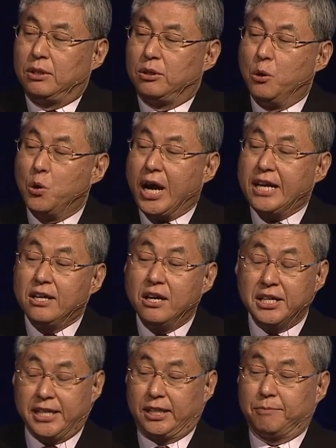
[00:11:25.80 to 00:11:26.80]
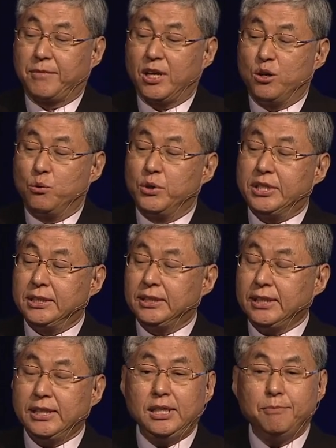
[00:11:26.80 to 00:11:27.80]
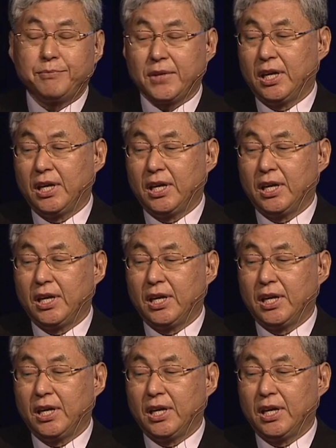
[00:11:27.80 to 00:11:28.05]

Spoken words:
Local learning. Recently,